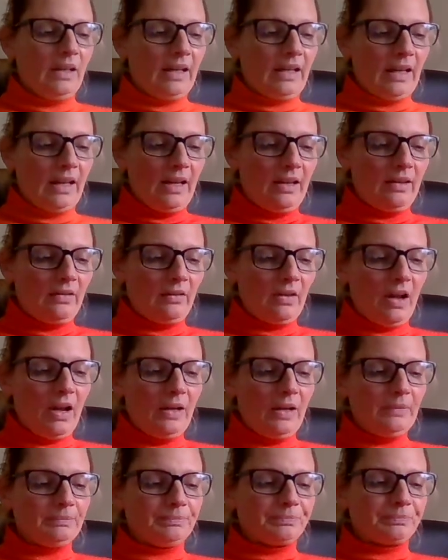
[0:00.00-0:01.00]
Okay, so
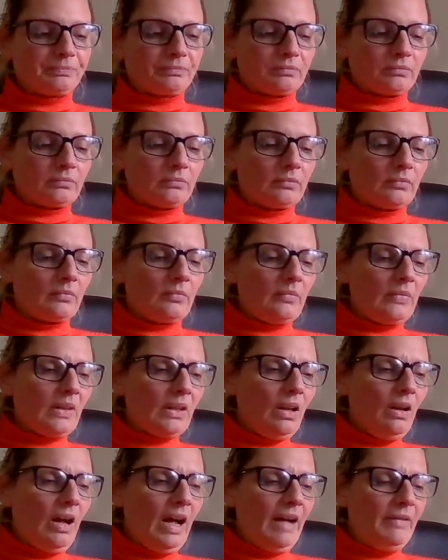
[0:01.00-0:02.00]
I
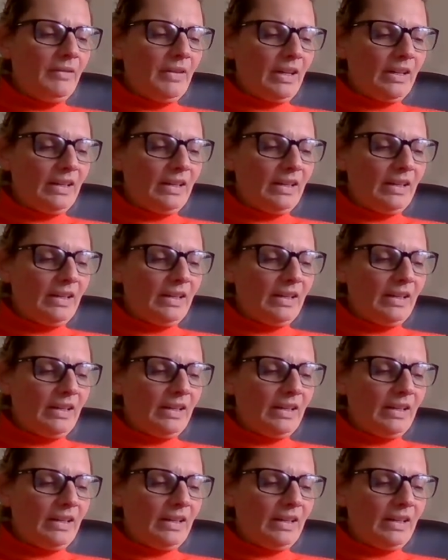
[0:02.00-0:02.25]
haven't